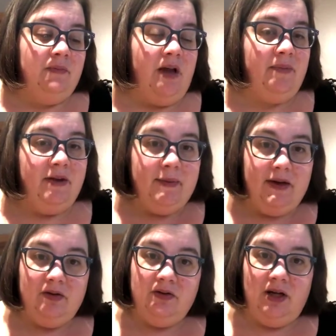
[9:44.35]
make my
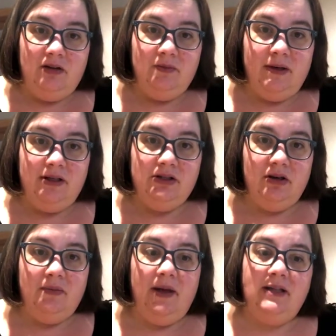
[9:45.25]
own elderberry
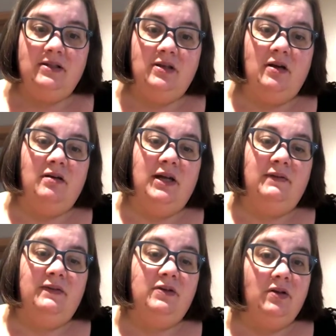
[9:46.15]
syrup, and so
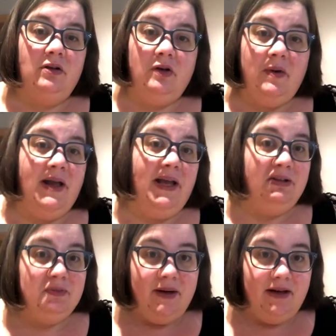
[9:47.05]
if you don't know why
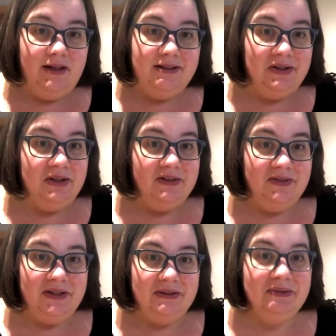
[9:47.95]
elderberries are good for
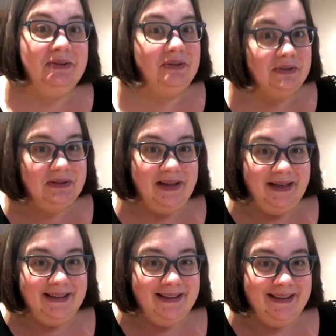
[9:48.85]
you, Google
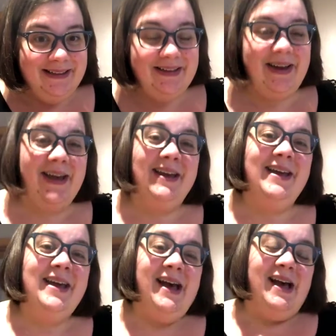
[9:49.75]
it. Okay,
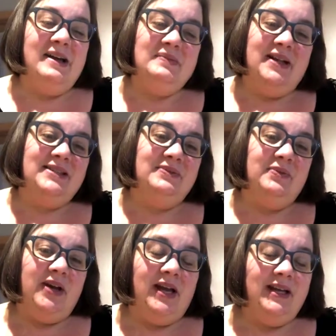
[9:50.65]
that's a
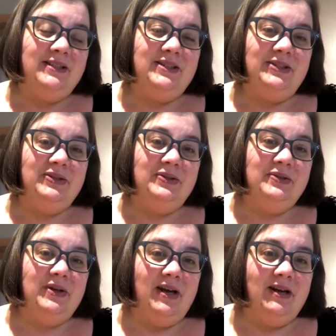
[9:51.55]
way
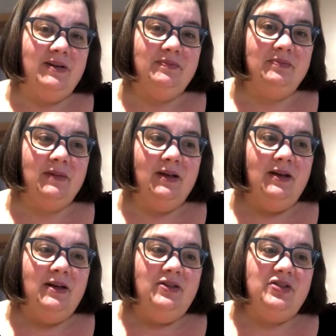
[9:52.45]
to
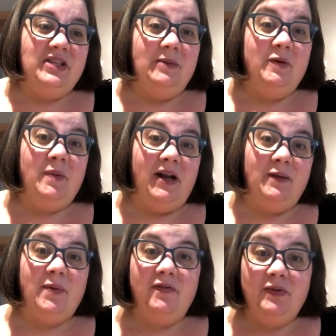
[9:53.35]
just keep your body
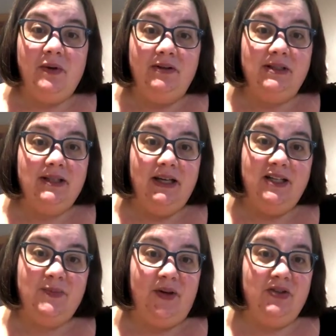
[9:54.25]
above the wellness line,
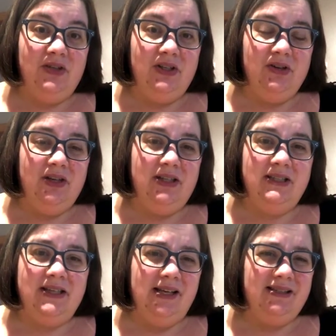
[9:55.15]
especially during
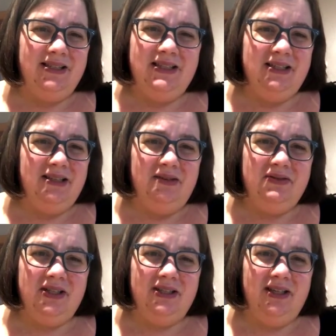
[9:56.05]
this nasty season of
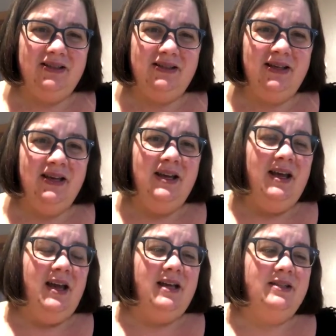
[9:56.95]
sickness.
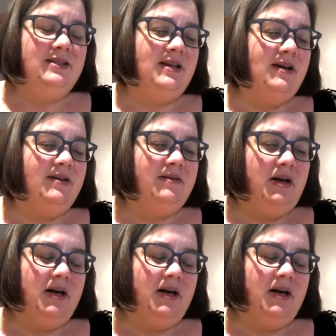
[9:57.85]
And so